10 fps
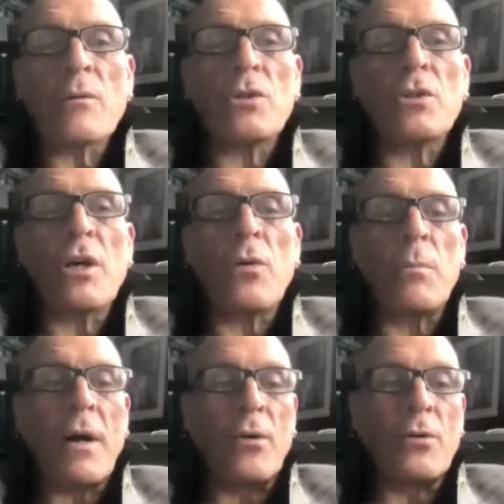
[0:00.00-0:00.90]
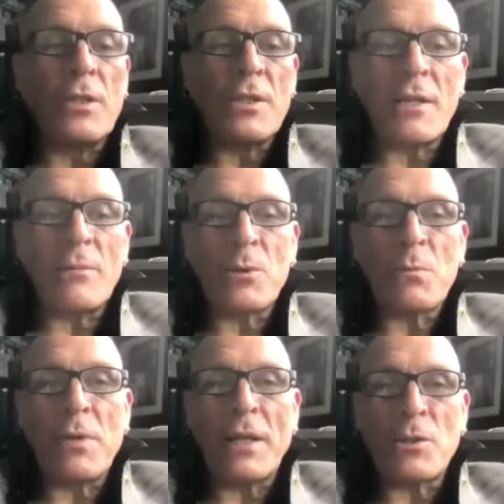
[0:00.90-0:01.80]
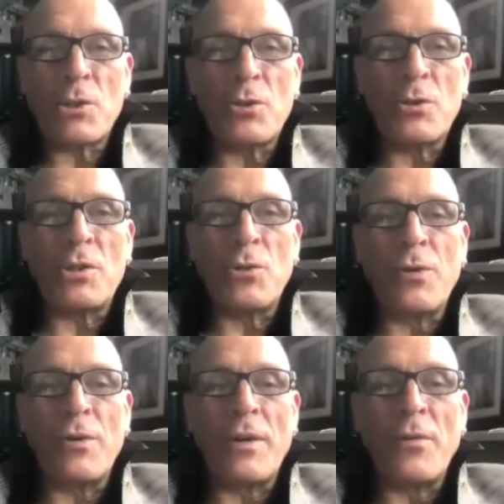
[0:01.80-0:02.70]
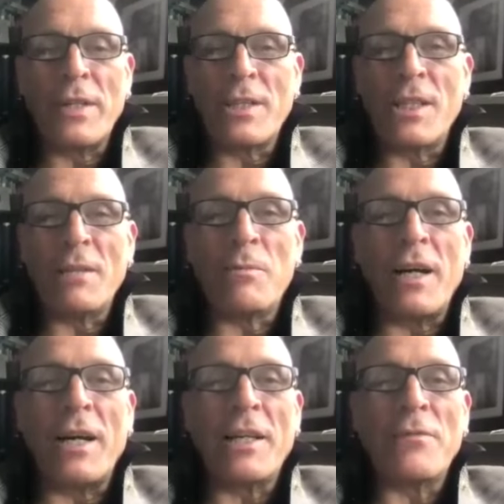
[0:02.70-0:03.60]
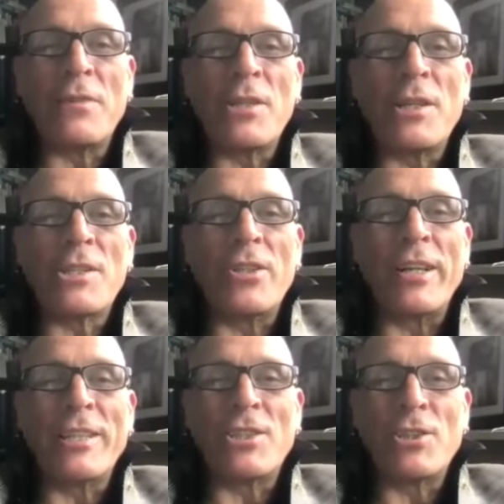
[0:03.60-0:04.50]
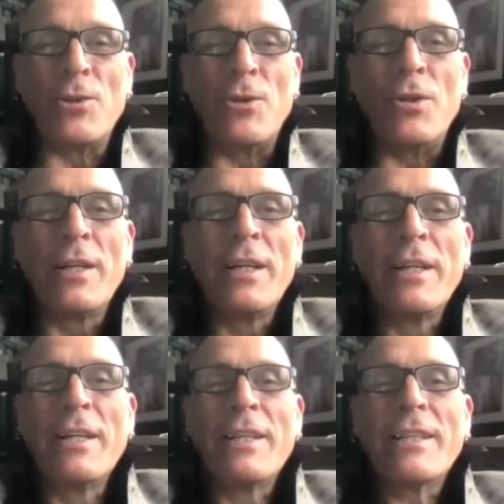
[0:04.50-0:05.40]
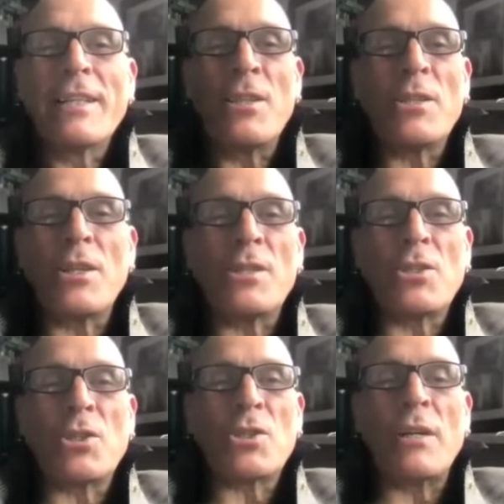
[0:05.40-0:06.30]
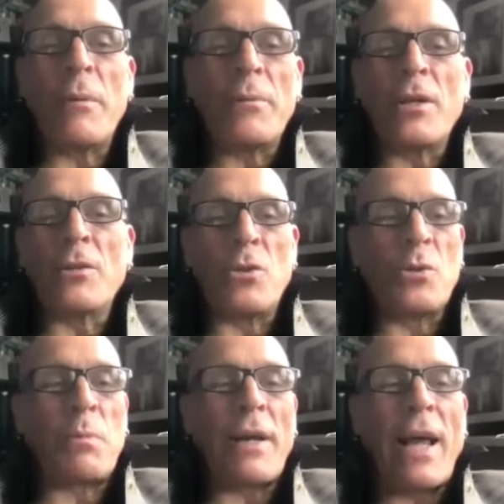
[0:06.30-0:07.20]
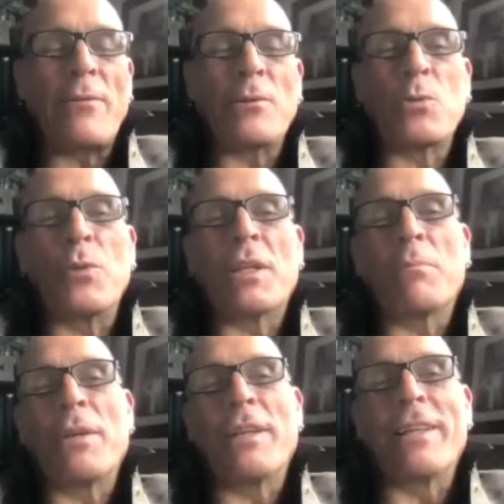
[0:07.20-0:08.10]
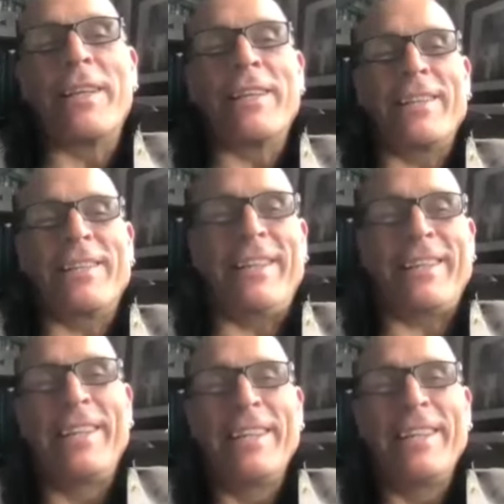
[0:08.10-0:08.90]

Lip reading: do you know about all these animals and plants? You do a really deep dive into nature, or is it just? I mean, do you spend hours on Wikipedia, like,